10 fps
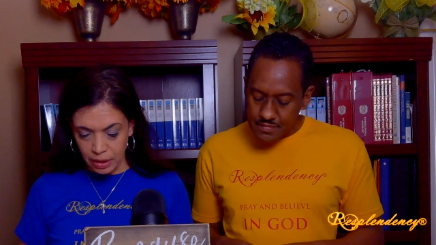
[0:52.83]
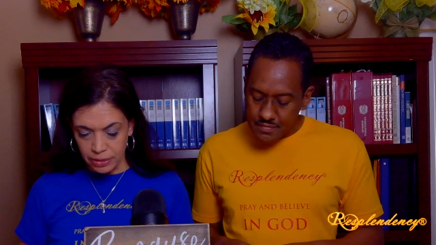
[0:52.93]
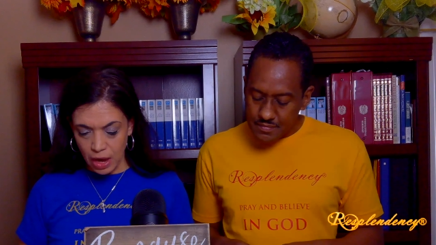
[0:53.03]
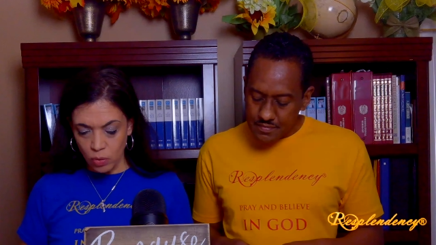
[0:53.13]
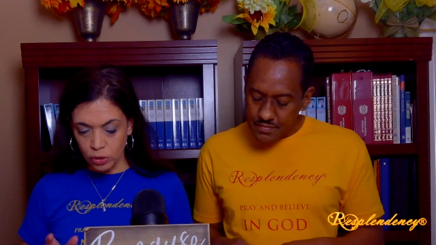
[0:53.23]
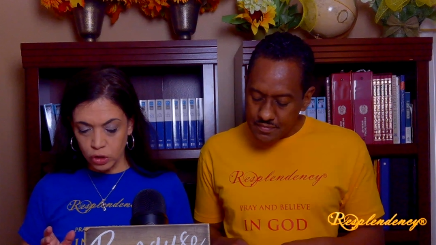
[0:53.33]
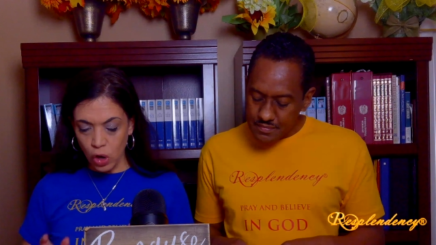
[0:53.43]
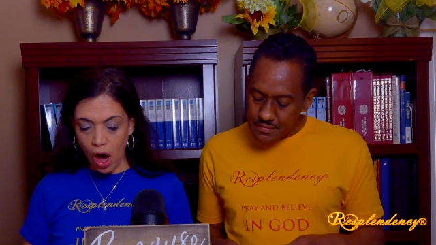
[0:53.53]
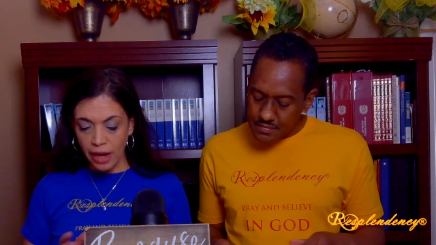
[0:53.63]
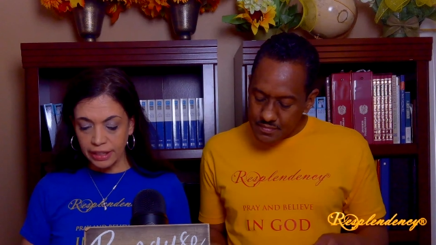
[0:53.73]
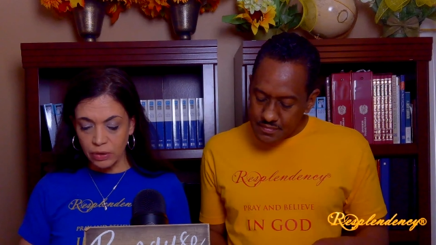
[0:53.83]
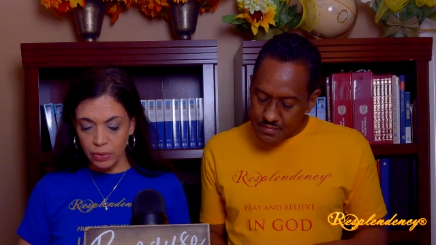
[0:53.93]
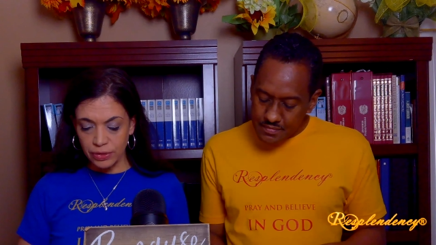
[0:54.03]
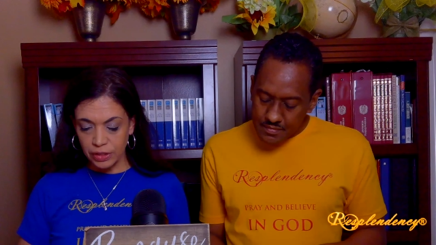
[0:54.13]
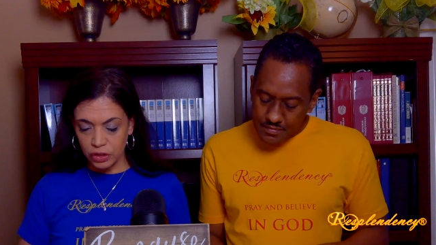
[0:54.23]
Speaker 1: They were talking
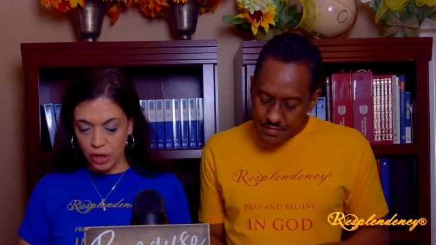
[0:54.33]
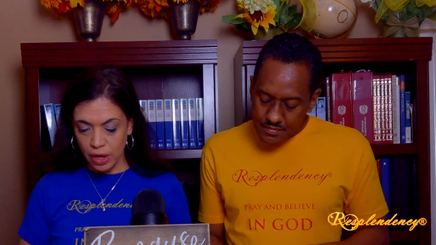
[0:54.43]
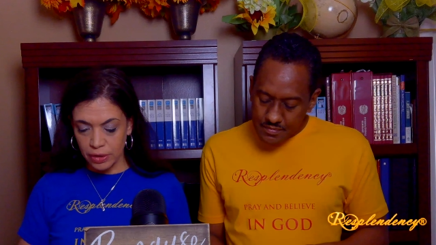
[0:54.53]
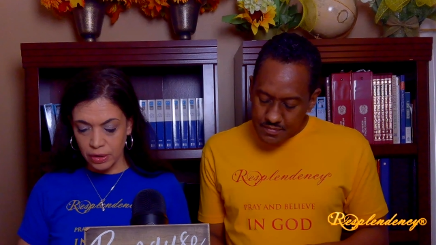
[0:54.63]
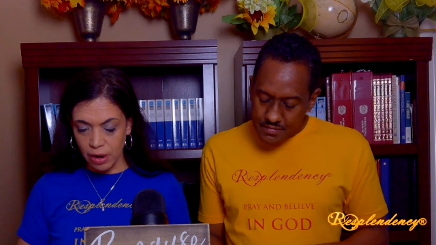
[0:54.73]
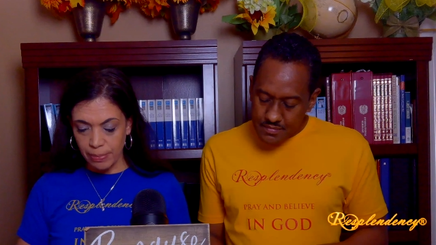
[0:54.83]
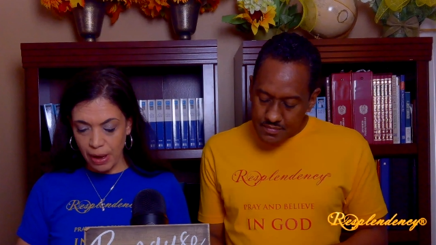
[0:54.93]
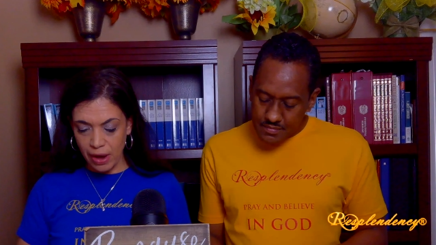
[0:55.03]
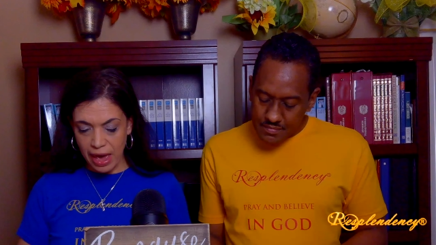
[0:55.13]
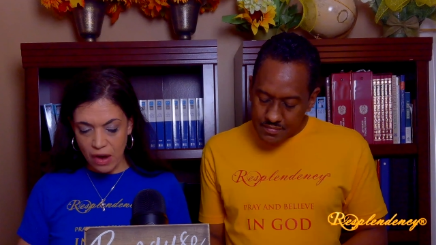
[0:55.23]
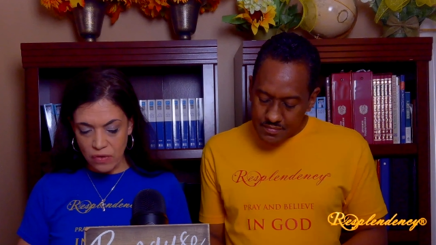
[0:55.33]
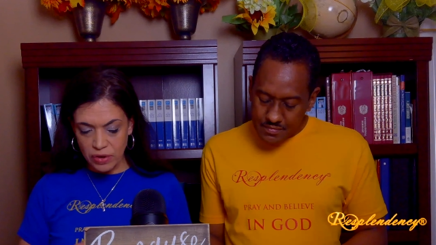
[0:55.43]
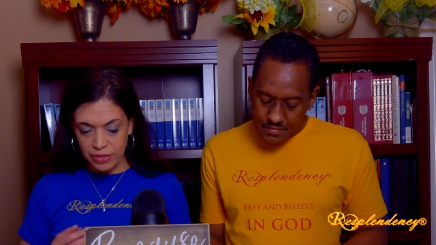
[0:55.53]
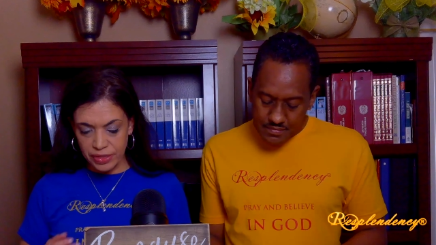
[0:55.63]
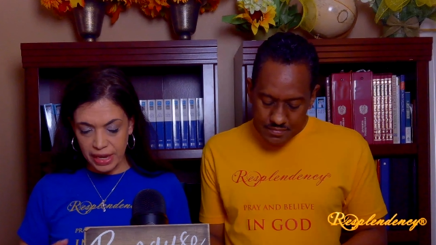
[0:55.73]
with each other about
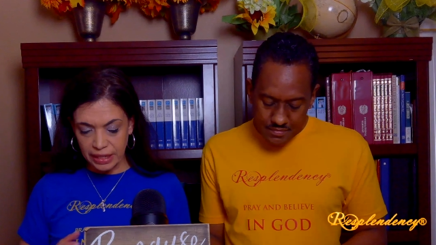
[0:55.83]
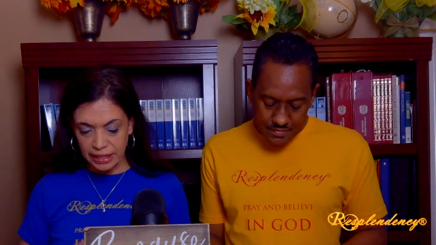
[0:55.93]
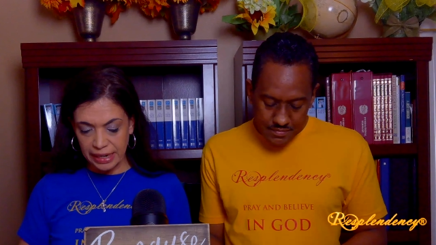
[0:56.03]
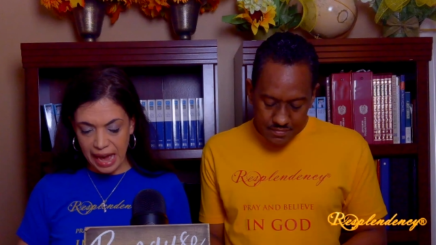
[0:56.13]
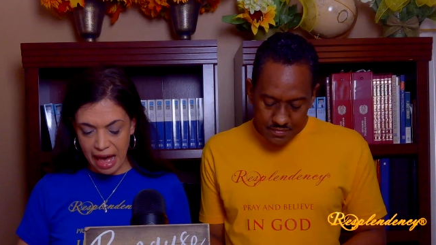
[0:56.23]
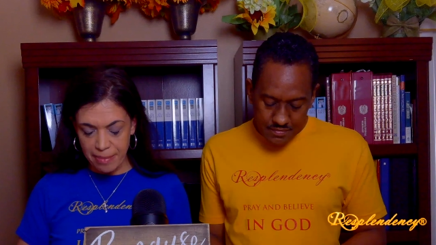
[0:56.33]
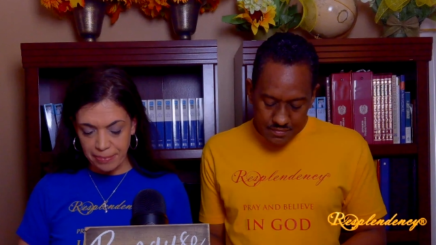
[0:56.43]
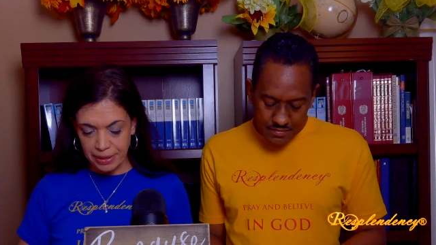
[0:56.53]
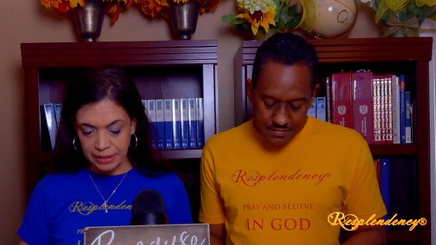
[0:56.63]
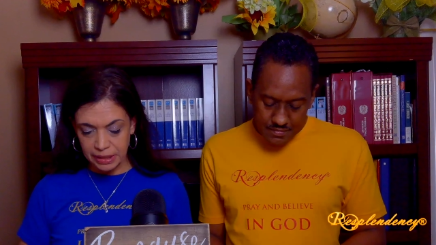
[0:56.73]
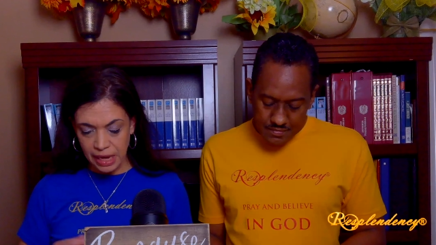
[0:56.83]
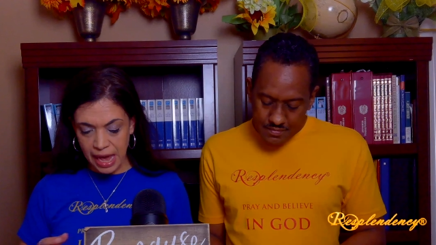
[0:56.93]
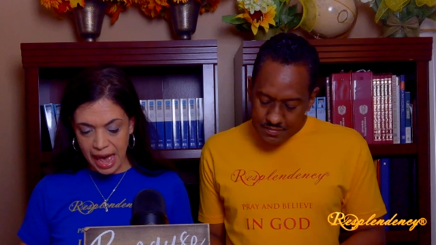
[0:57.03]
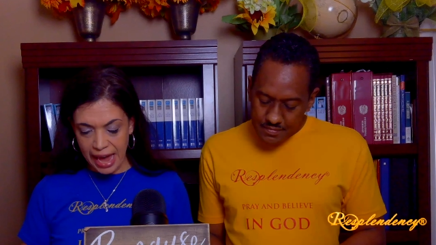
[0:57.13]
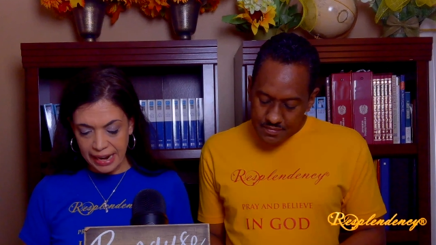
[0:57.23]
everything that happened,
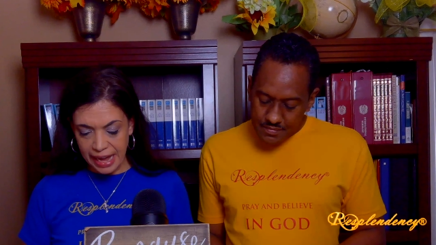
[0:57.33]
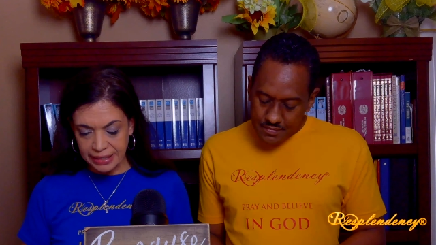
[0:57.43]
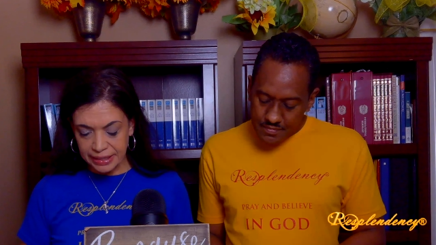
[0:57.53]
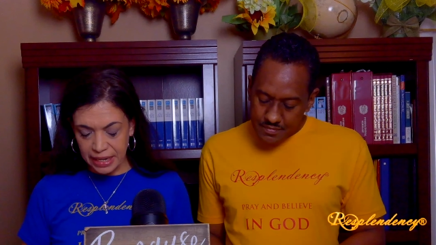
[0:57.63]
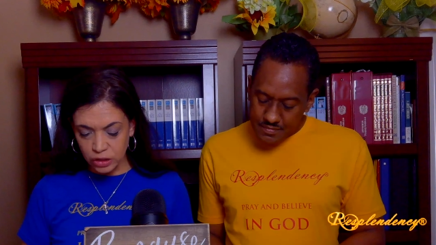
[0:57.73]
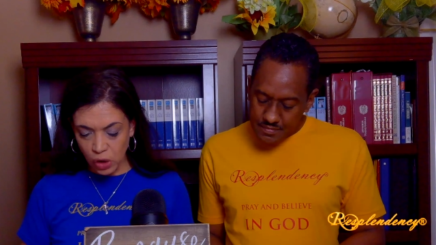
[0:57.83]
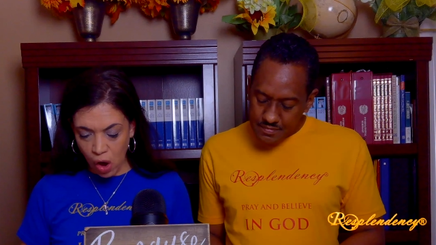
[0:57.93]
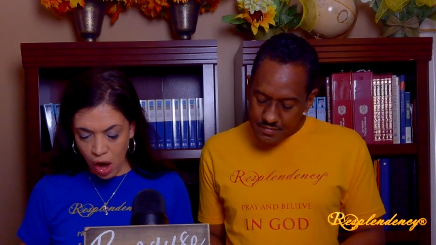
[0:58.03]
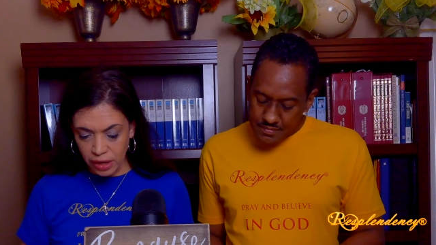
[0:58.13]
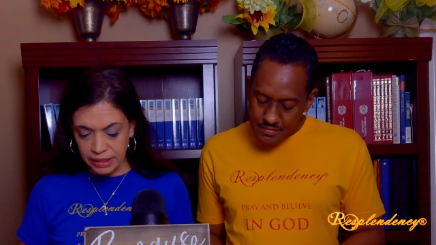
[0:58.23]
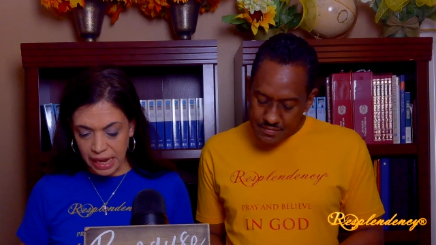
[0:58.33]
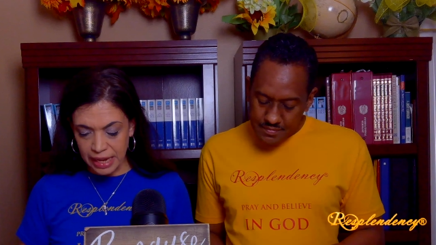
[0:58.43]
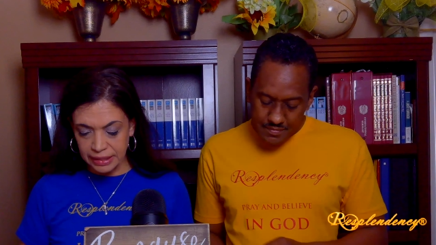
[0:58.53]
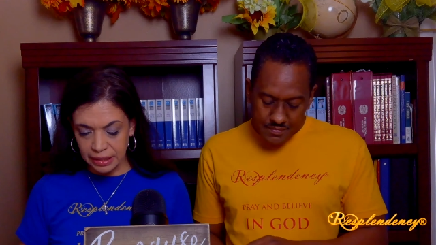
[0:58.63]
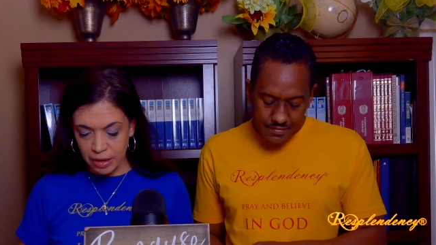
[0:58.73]
and as they talked
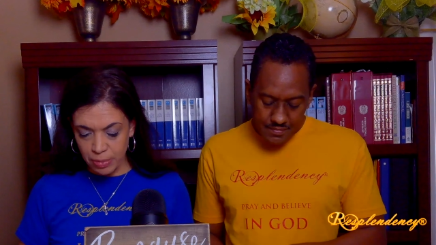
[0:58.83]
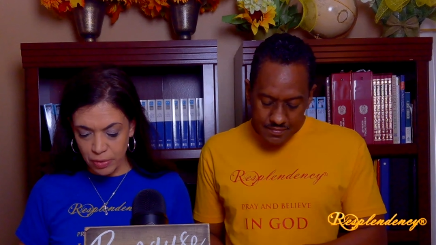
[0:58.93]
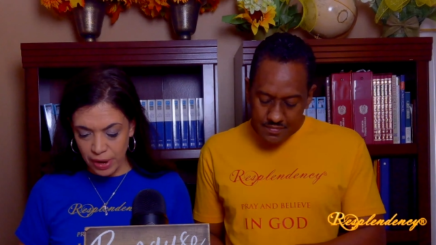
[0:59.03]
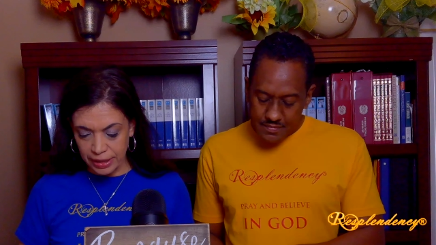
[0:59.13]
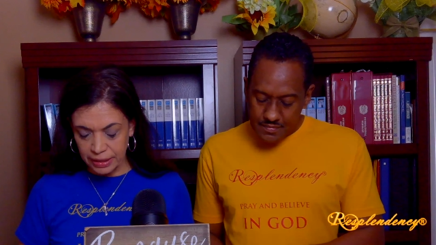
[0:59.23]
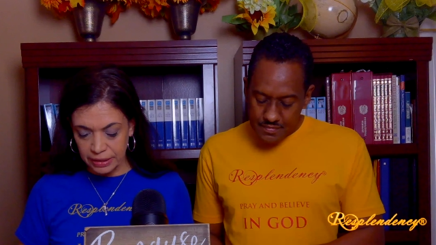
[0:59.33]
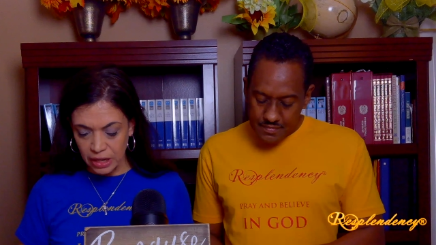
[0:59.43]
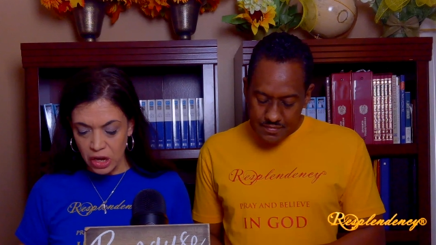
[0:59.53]
and deliberated,